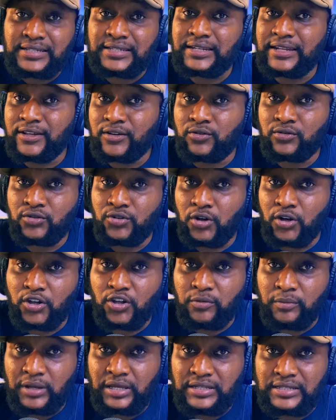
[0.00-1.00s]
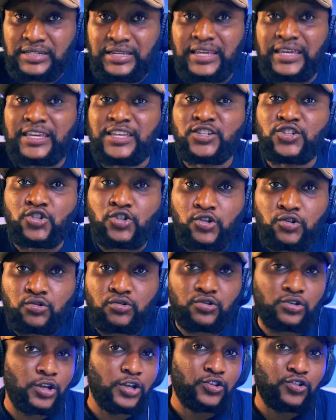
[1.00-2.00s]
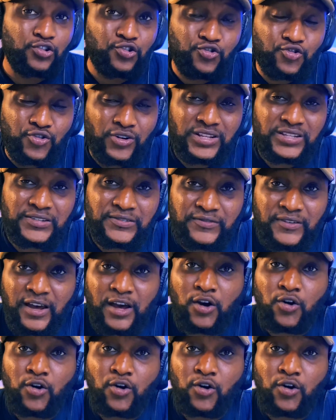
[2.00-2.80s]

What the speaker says: legal document is used to transfer